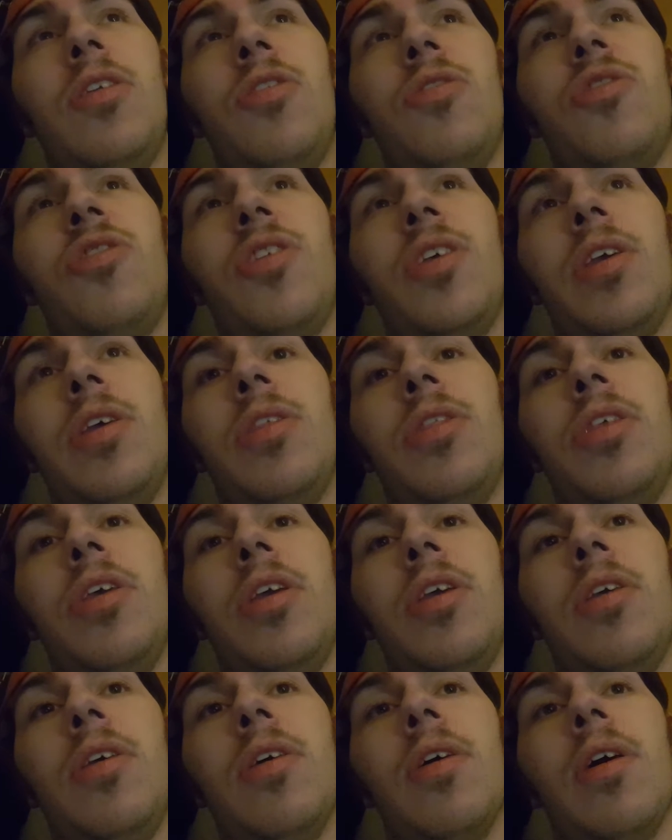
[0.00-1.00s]
you see
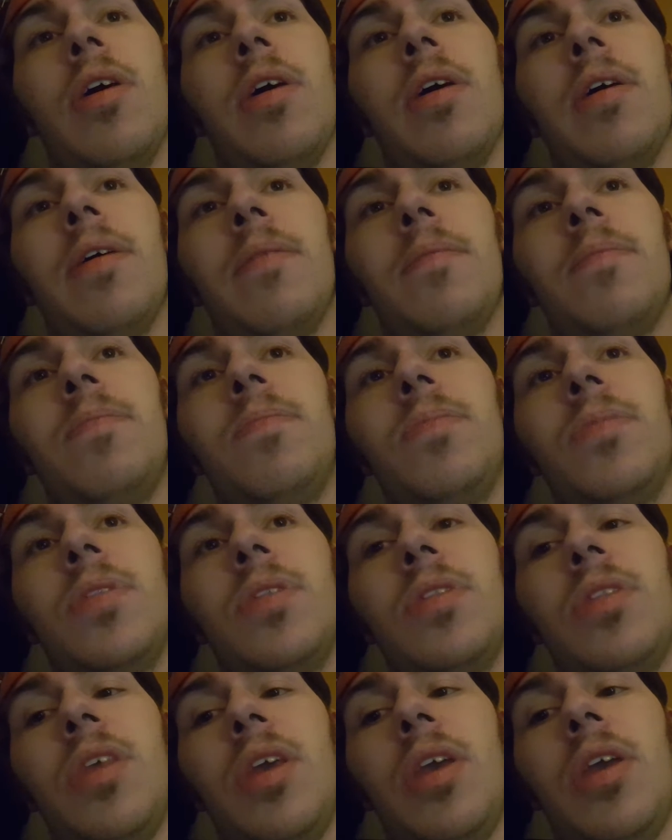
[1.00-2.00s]
the uh,
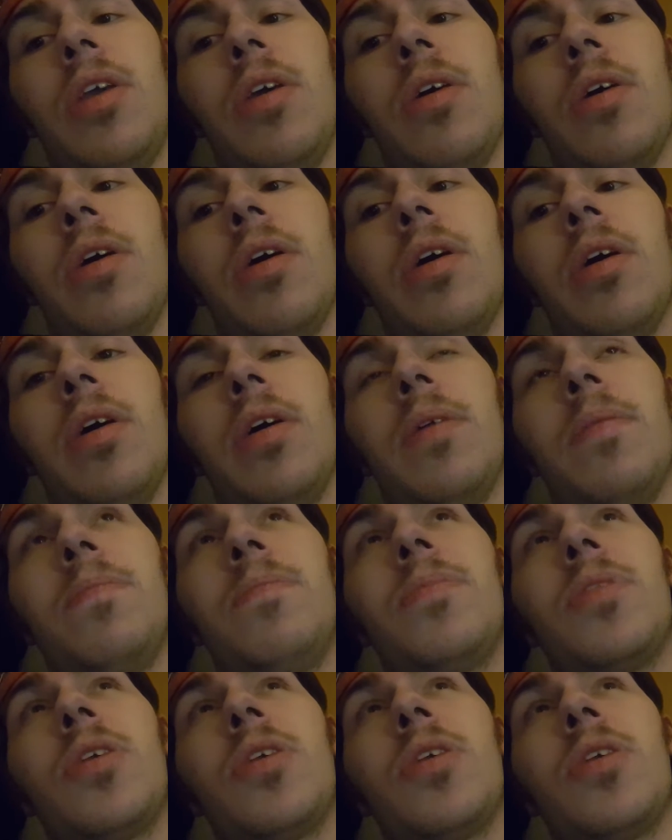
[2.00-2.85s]
the uh,